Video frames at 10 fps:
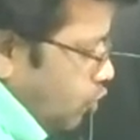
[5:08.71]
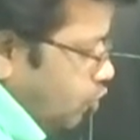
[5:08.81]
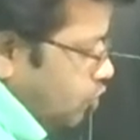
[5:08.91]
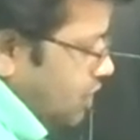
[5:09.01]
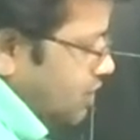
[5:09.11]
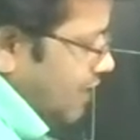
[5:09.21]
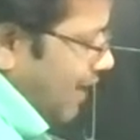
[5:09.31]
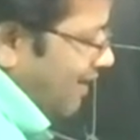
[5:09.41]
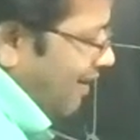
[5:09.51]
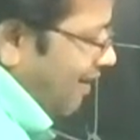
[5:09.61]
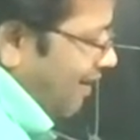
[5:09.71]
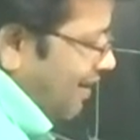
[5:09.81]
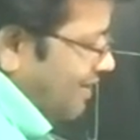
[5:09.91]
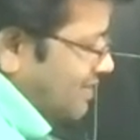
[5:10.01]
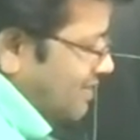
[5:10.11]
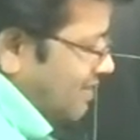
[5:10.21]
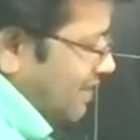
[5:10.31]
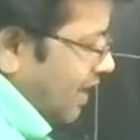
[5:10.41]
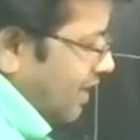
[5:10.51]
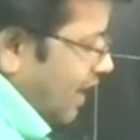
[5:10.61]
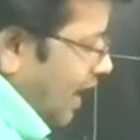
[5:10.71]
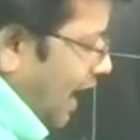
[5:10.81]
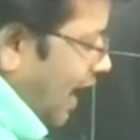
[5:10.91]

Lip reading: you just take a stick